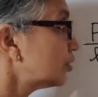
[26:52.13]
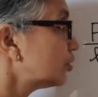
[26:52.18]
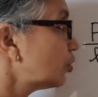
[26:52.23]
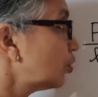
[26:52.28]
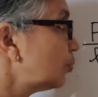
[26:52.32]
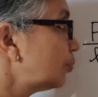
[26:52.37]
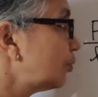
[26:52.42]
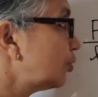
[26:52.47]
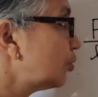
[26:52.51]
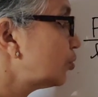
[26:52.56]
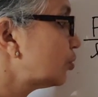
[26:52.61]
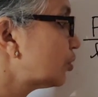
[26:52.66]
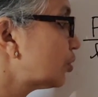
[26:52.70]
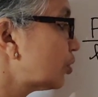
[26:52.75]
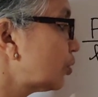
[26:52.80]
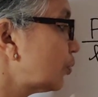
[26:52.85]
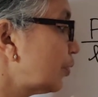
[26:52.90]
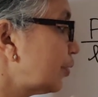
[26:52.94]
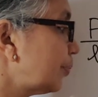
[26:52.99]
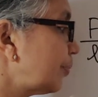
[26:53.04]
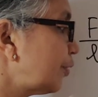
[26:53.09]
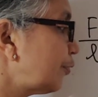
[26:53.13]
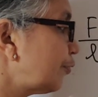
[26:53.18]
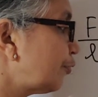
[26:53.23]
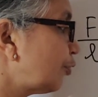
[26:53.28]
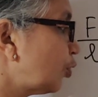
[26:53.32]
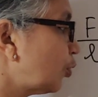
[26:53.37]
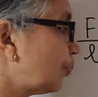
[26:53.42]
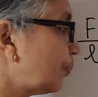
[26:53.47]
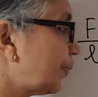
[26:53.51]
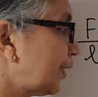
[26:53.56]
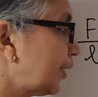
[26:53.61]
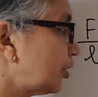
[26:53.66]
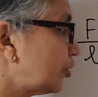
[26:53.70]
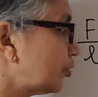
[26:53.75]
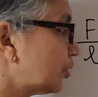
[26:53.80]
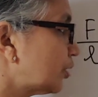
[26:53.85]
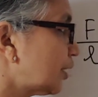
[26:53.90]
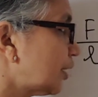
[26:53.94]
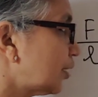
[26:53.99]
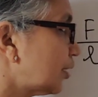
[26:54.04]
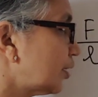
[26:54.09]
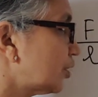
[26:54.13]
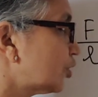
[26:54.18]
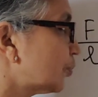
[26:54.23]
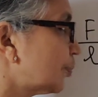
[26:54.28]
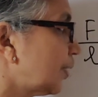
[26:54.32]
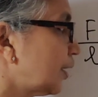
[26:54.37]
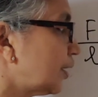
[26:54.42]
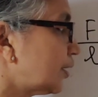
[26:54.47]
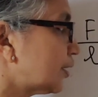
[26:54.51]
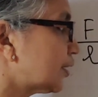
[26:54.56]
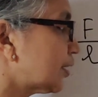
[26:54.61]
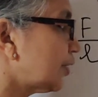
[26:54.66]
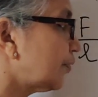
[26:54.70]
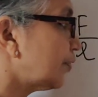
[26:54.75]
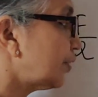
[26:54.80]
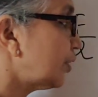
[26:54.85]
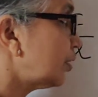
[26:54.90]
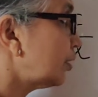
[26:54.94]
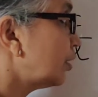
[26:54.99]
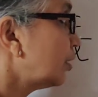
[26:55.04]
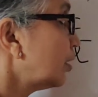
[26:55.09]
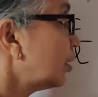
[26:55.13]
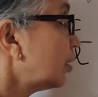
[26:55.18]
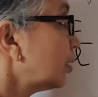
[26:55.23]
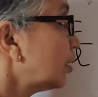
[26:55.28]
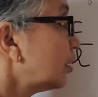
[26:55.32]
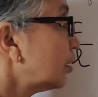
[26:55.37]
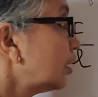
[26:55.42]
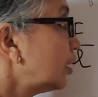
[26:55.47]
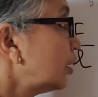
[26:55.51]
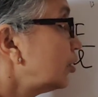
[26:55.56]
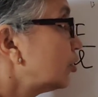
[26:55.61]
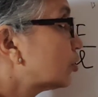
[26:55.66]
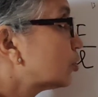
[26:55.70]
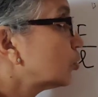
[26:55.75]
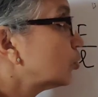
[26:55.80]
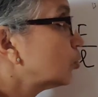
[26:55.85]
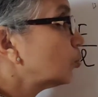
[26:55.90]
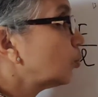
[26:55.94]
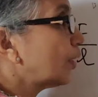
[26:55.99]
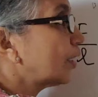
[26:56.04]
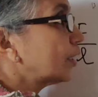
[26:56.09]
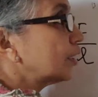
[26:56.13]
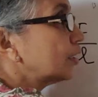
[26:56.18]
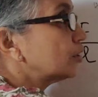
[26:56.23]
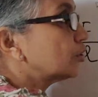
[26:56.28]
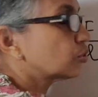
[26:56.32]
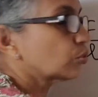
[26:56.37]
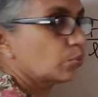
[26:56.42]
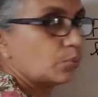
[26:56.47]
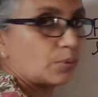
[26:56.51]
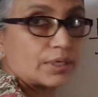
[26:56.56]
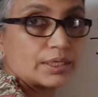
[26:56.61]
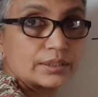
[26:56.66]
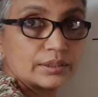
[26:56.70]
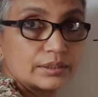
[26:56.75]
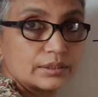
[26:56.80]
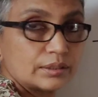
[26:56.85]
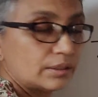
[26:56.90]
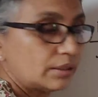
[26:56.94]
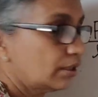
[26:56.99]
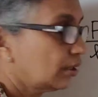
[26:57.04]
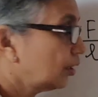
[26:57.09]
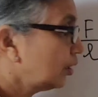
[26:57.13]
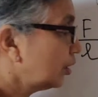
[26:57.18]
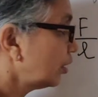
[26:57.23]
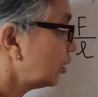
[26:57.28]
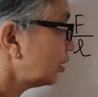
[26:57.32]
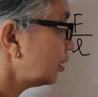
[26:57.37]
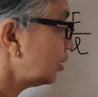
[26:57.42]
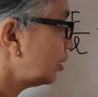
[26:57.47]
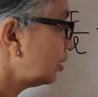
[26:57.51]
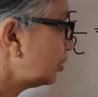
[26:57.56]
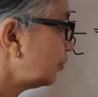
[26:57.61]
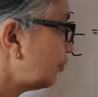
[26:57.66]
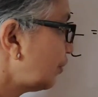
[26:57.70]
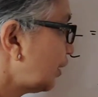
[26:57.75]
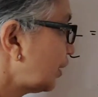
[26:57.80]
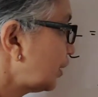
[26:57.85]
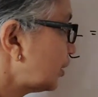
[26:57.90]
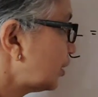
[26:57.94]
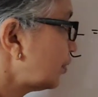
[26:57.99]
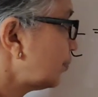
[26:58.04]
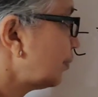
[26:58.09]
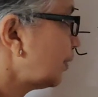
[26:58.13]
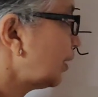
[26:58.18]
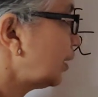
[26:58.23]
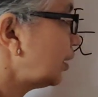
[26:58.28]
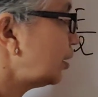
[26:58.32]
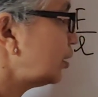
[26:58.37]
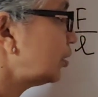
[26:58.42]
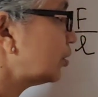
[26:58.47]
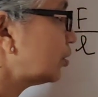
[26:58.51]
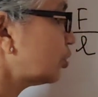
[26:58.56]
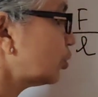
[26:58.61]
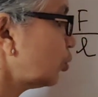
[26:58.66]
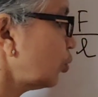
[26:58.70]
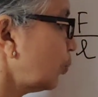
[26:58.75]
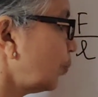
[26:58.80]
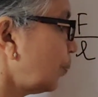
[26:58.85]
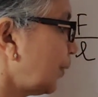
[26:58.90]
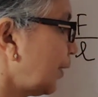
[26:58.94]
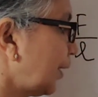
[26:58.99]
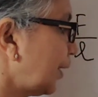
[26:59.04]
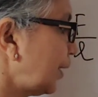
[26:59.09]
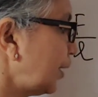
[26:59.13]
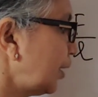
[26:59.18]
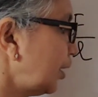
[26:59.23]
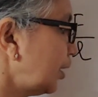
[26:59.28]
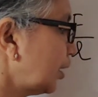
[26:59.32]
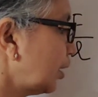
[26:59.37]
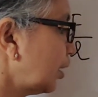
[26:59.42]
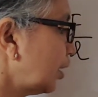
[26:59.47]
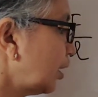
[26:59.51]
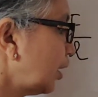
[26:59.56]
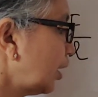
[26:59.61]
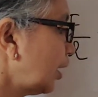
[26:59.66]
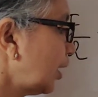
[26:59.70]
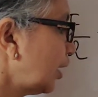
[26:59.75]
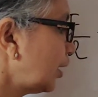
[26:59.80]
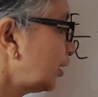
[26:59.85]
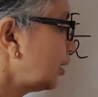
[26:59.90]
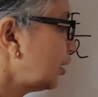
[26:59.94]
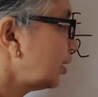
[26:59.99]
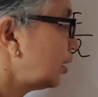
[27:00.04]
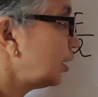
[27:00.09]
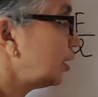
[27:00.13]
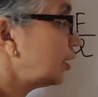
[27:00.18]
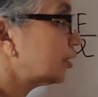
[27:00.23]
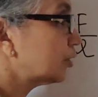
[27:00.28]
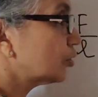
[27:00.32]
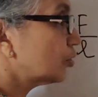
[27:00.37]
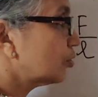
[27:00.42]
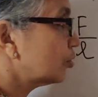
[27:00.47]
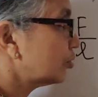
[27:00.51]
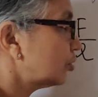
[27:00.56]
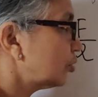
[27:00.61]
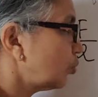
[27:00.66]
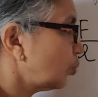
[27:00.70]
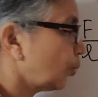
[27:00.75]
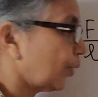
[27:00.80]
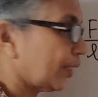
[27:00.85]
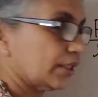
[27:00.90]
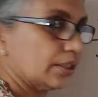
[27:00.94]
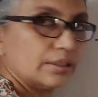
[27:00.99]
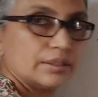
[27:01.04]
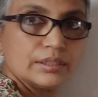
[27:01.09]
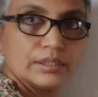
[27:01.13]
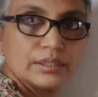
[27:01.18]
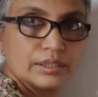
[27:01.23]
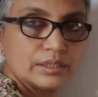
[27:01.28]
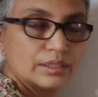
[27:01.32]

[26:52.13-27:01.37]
So mu 0 will be 4 pi into 10 raised to minus 7 into 1 divided by 2 pi, and d is also 1.